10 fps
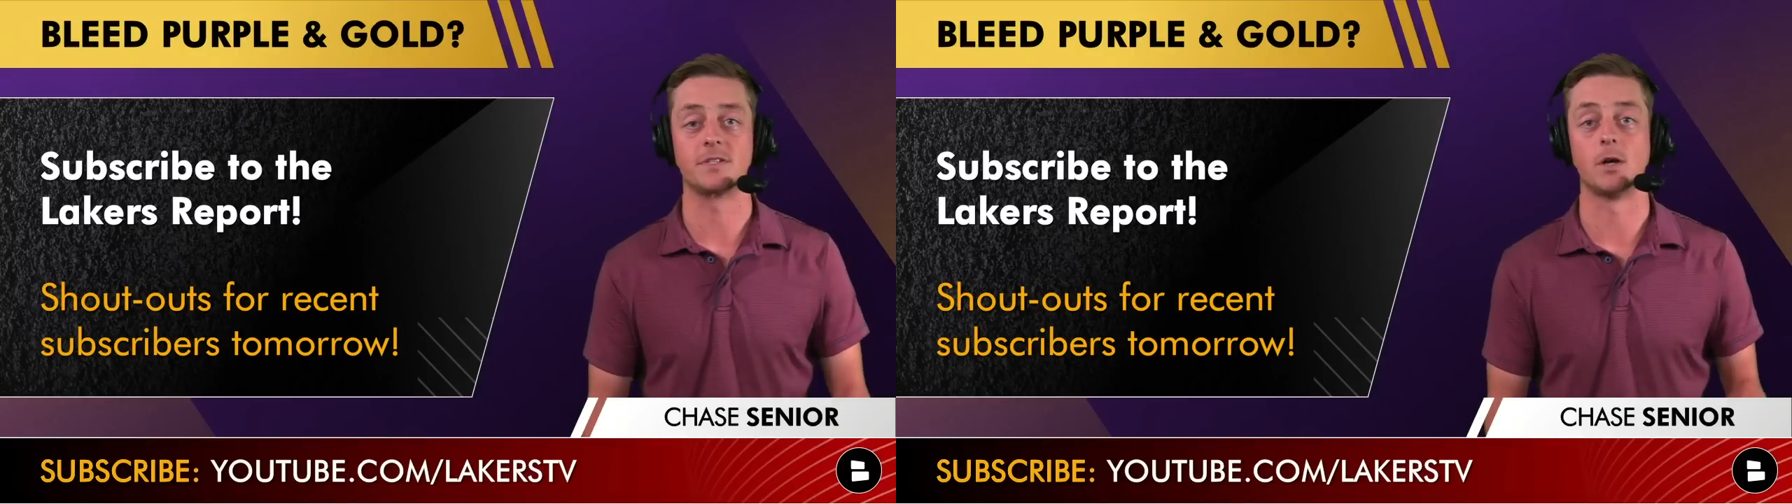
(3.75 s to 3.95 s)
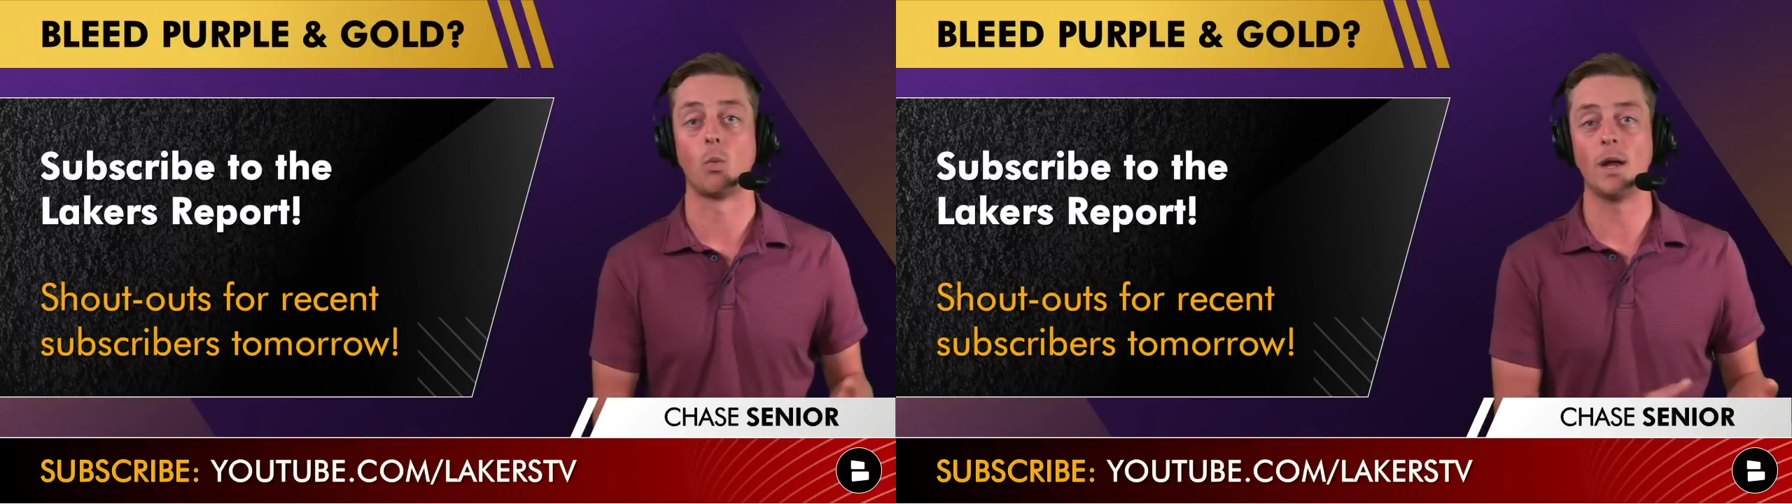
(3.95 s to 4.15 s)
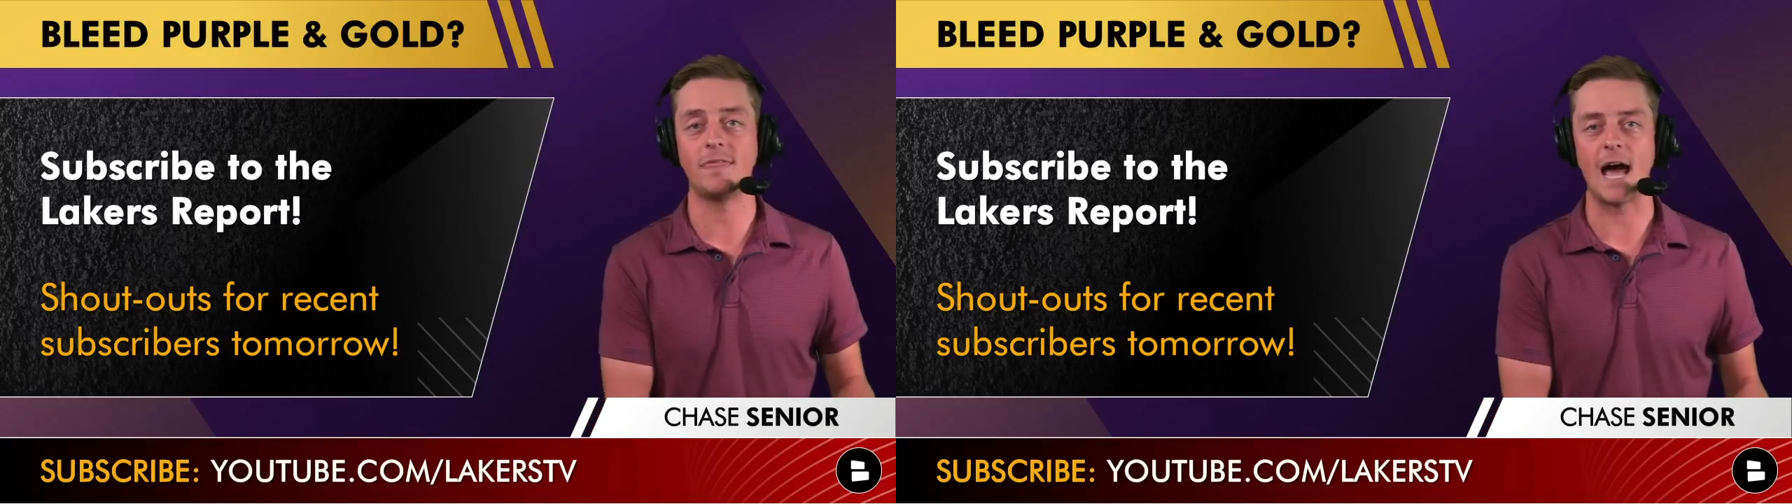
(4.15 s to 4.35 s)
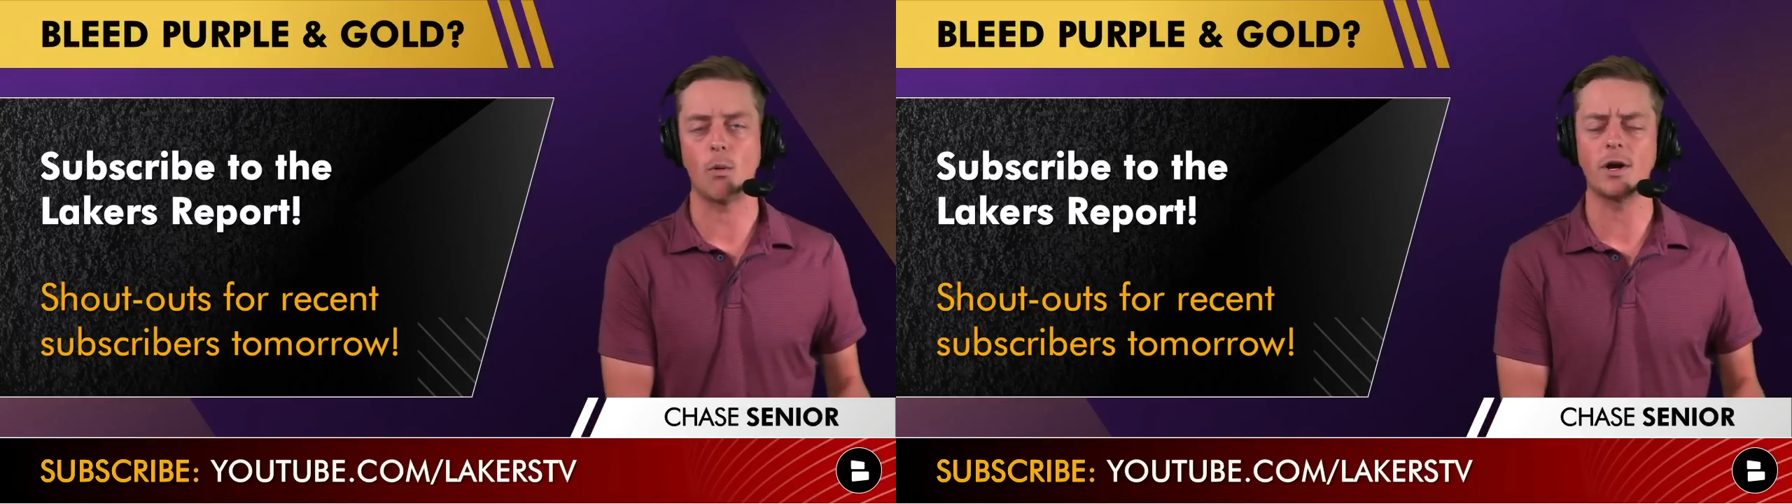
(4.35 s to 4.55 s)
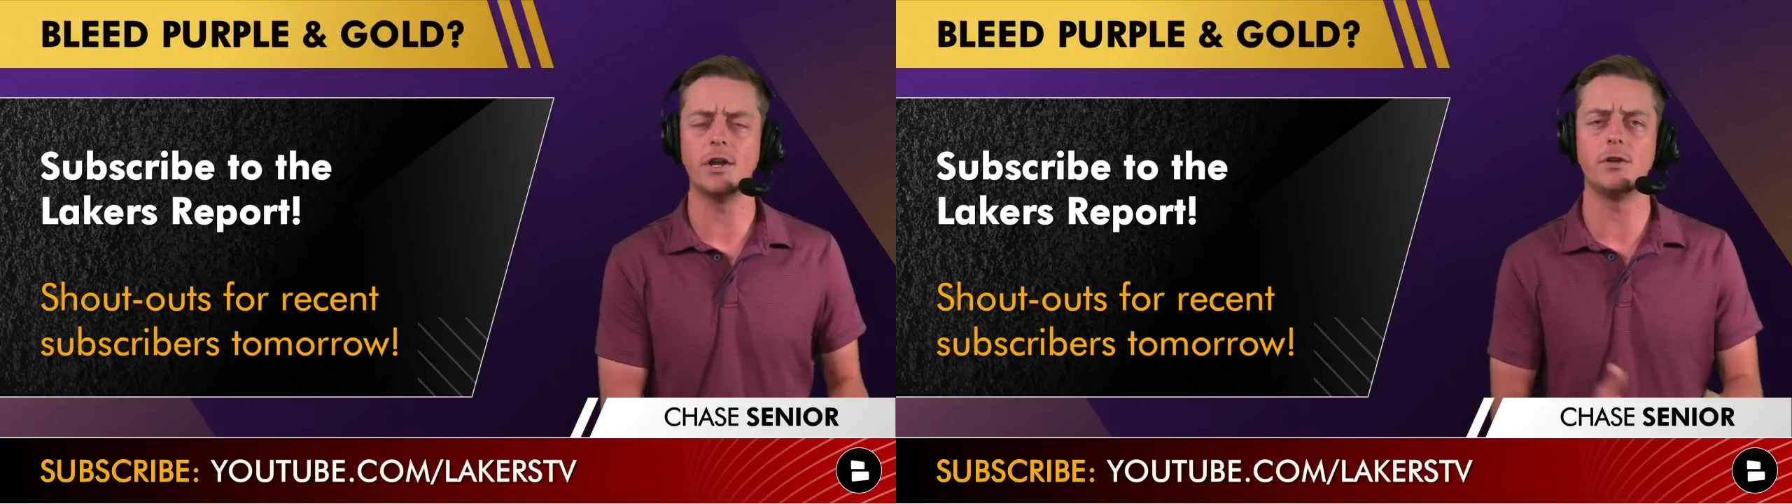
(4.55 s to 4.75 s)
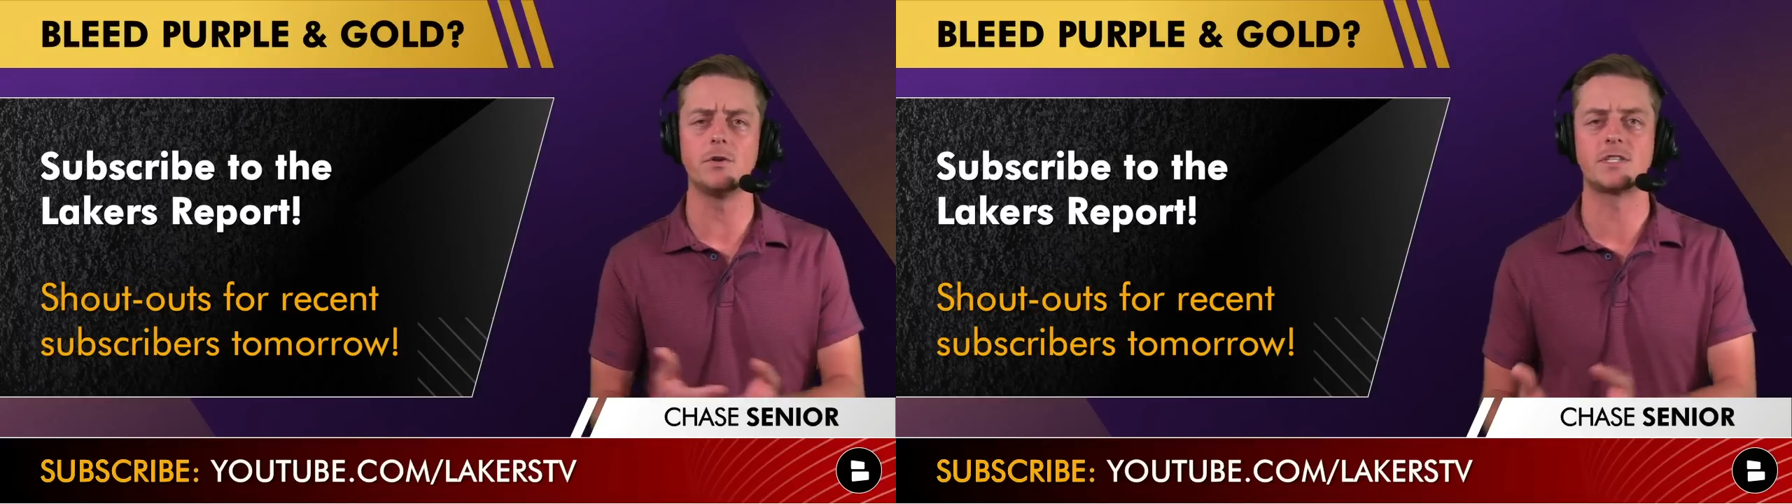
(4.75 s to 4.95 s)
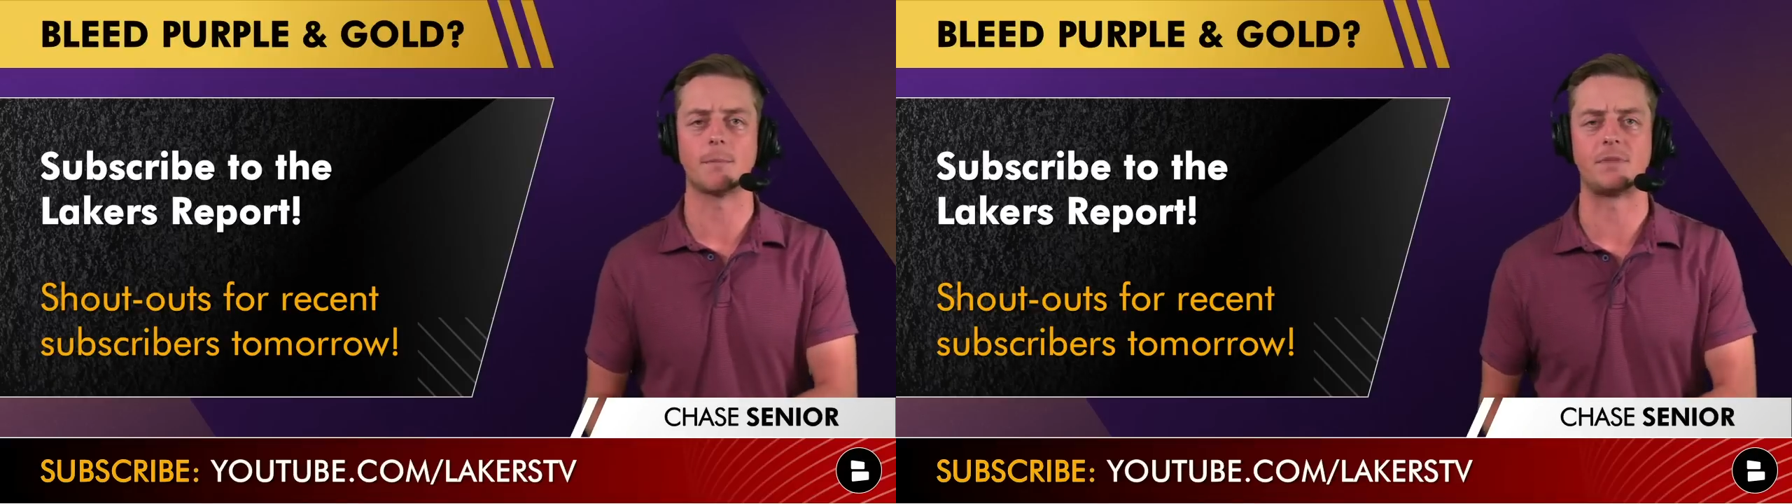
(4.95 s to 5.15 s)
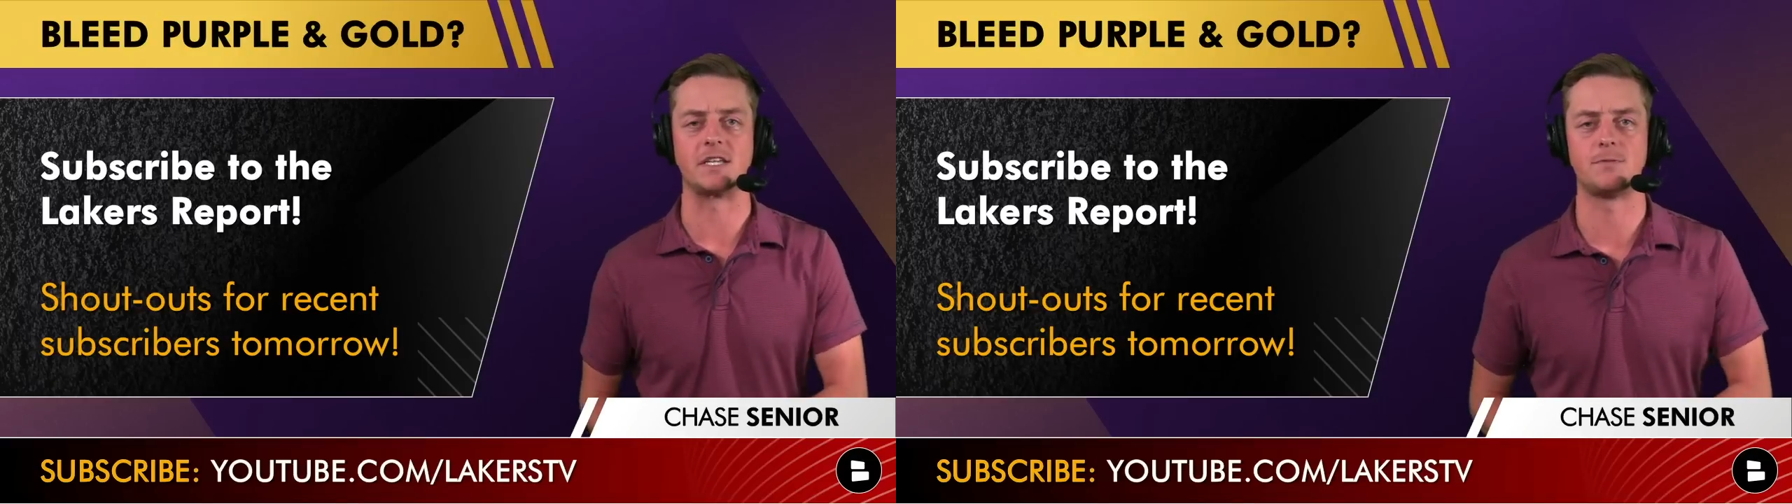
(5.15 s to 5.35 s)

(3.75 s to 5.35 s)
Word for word: so with that, we're going to do something